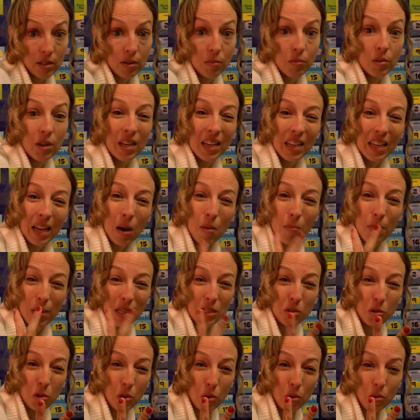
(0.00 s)
and we're going to count
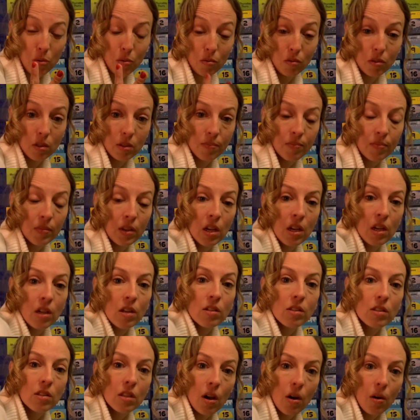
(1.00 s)
by twos.
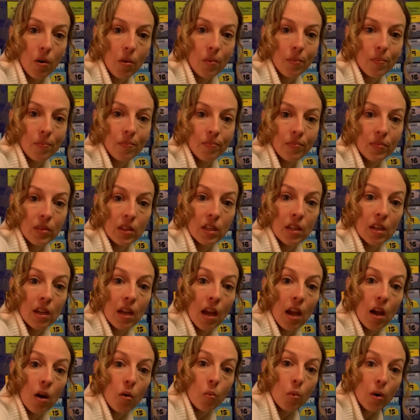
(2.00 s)
So
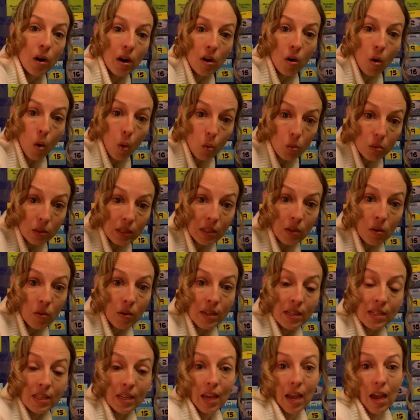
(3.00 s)
we're only
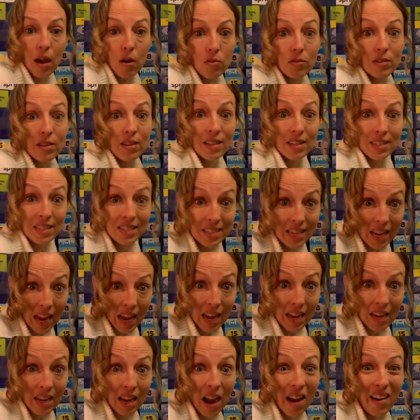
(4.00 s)
going to count
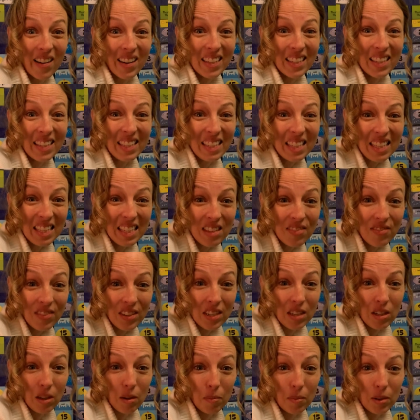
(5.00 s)
today our
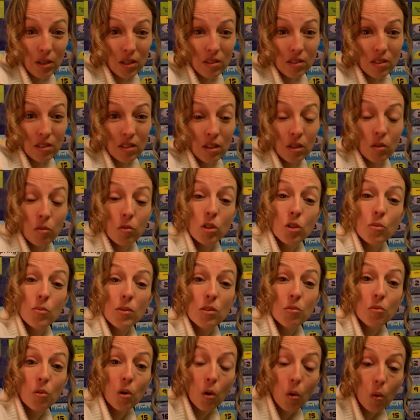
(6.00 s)
even numbers, which
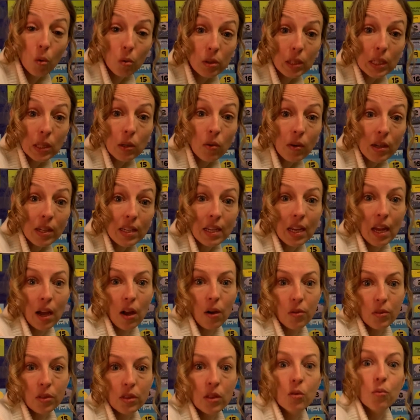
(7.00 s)
means we're only going to
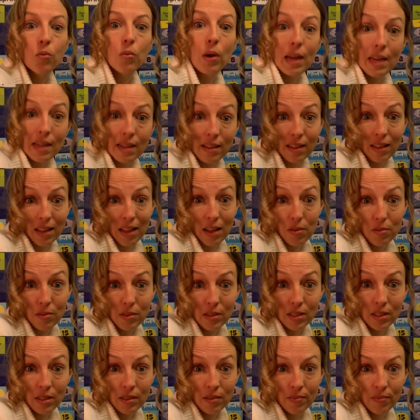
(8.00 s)
count the rain
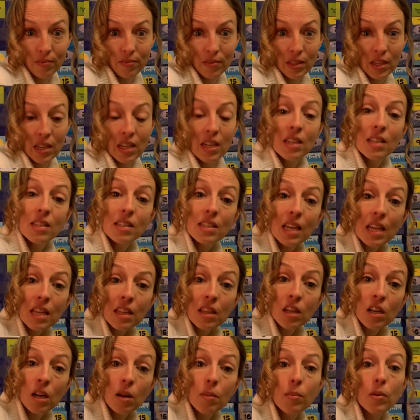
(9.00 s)
clouds. Say
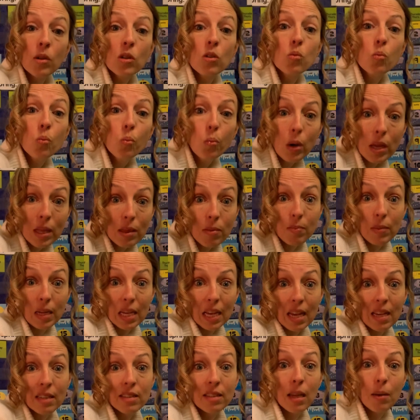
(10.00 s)
the numbers with
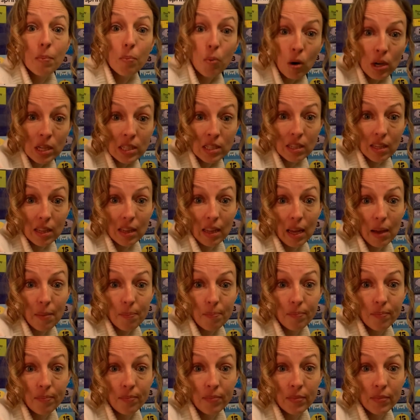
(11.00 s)
me as I point to them,